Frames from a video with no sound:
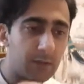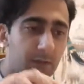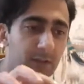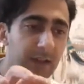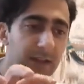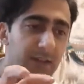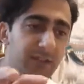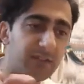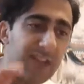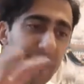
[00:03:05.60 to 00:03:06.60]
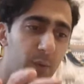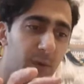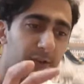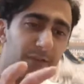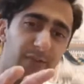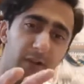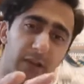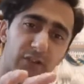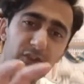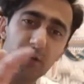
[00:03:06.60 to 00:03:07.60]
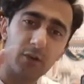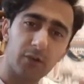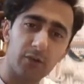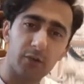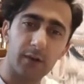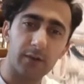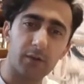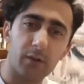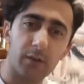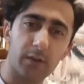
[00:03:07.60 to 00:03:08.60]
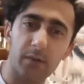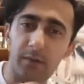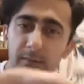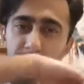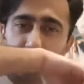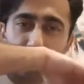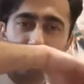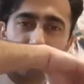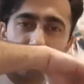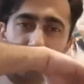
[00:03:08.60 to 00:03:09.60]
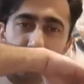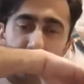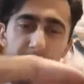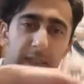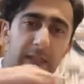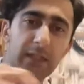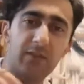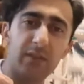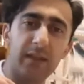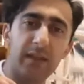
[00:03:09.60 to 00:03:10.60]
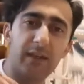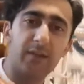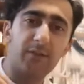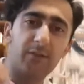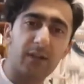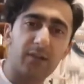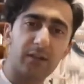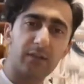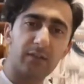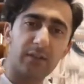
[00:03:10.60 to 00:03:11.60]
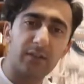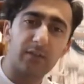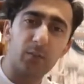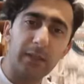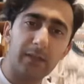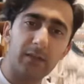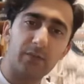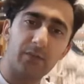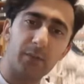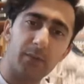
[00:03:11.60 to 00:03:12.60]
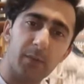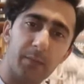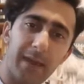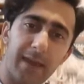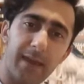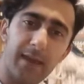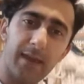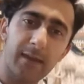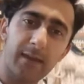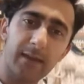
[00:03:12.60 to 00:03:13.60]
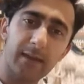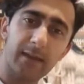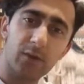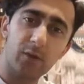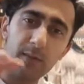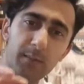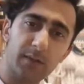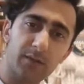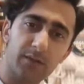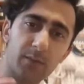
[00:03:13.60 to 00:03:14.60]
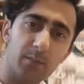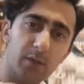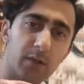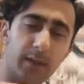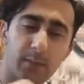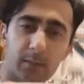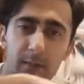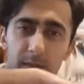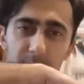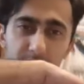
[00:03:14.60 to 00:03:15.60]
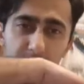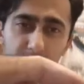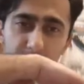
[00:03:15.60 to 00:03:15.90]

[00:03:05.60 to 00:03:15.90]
slight sour, fresh contrast going on. There's a freshness and sweetness from the pear and the creaminess from Bulgarian rose,